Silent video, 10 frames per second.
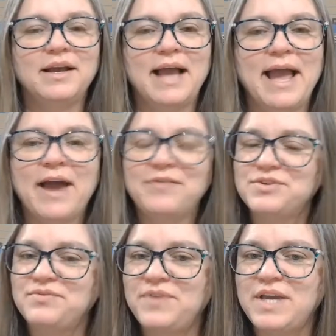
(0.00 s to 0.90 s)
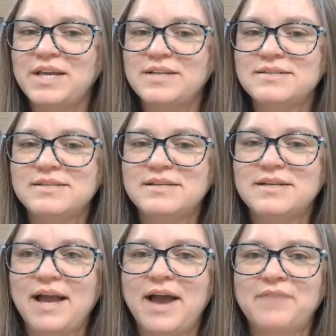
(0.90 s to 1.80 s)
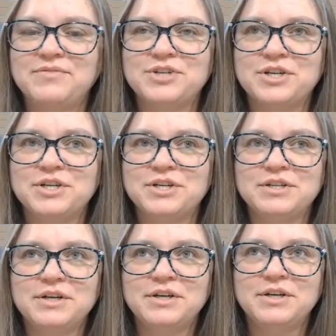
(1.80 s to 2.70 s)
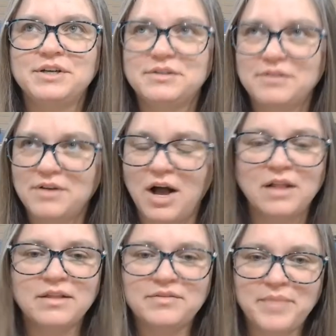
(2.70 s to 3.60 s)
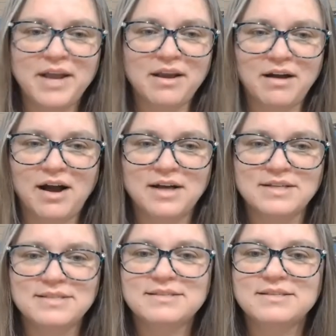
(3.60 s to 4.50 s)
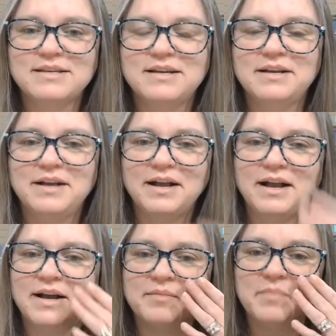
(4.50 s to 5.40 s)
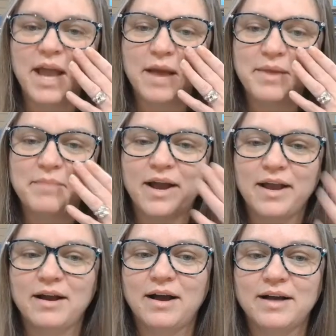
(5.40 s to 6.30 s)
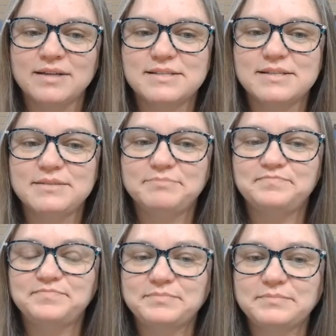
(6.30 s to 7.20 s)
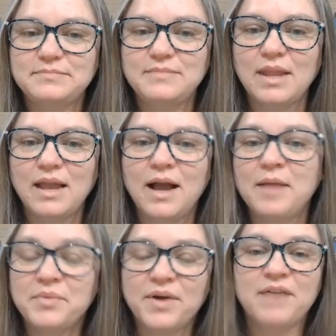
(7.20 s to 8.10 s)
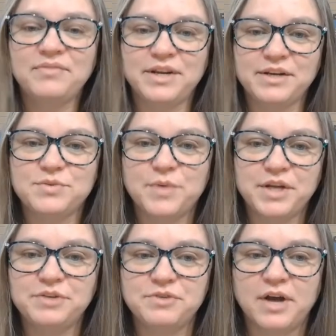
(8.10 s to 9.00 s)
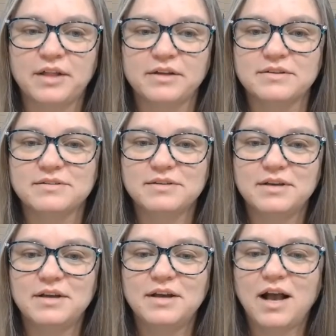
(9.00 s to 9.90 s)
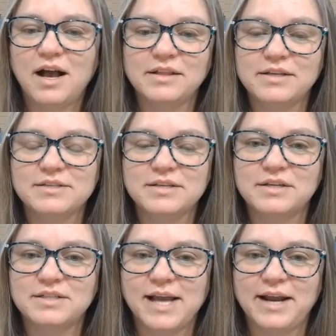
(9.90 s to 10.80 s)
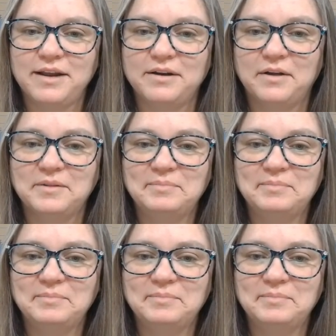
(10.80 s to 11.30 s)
After fees, after all of my costs and my buy cost, I'm profiting $22 on this little tiny doll,